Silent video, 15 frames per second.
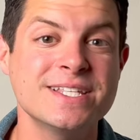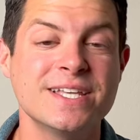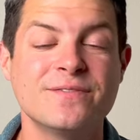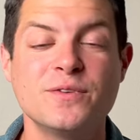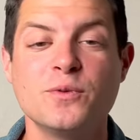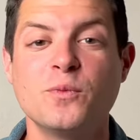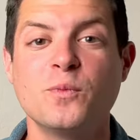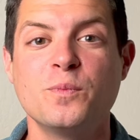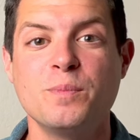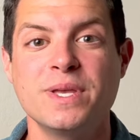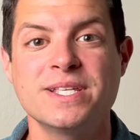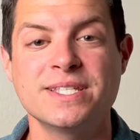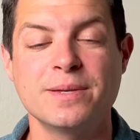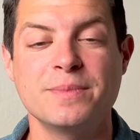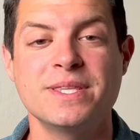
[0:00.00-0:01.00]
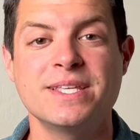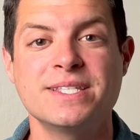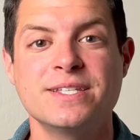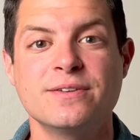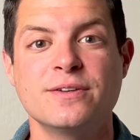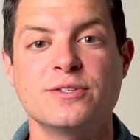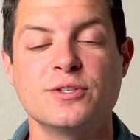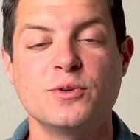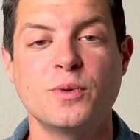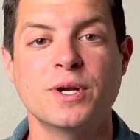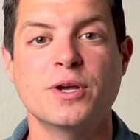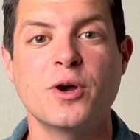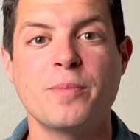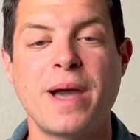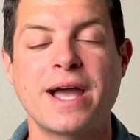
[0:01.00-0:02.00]
If you missed some of this series and you want
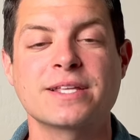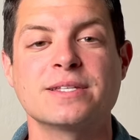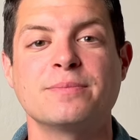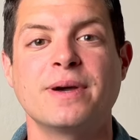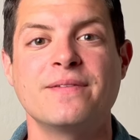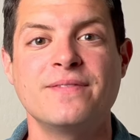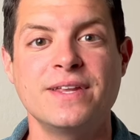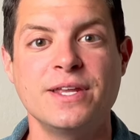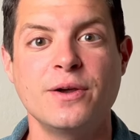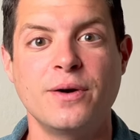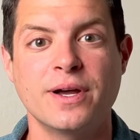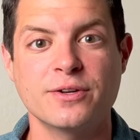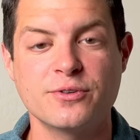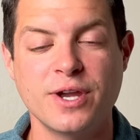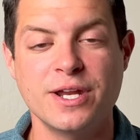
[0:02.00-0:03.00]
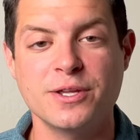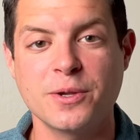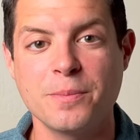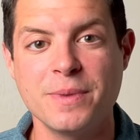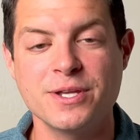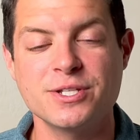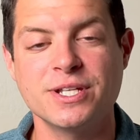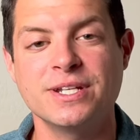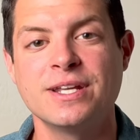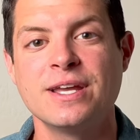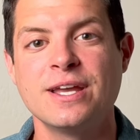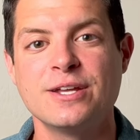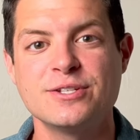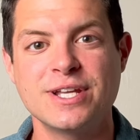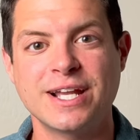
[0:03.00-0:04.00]
to go back to my video on creating your mission,
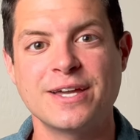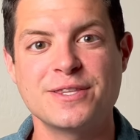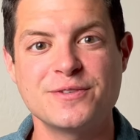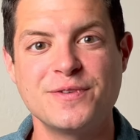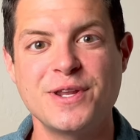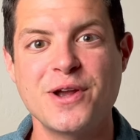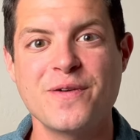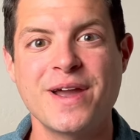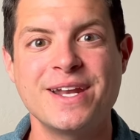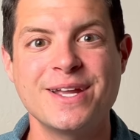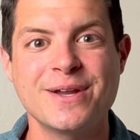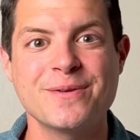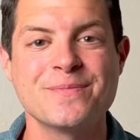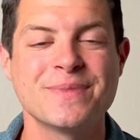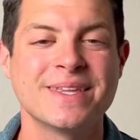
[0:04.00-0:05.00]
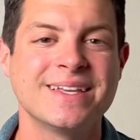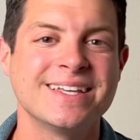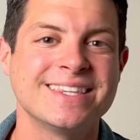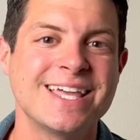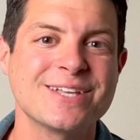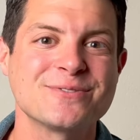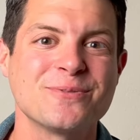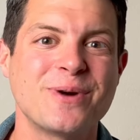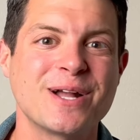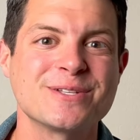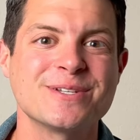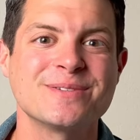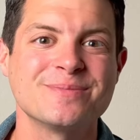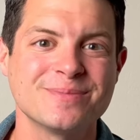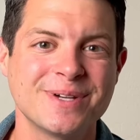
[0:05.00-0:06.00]
check out this video right here. Thanks for
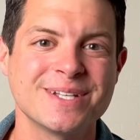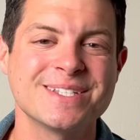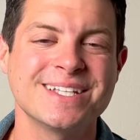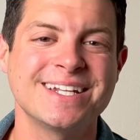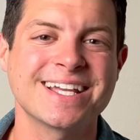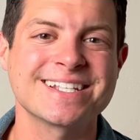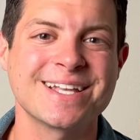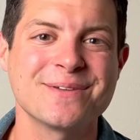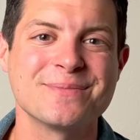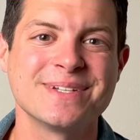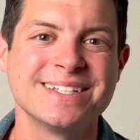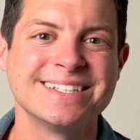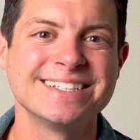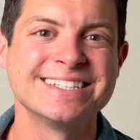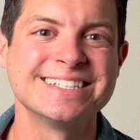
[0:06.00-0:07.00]
watching. I'll see you next time.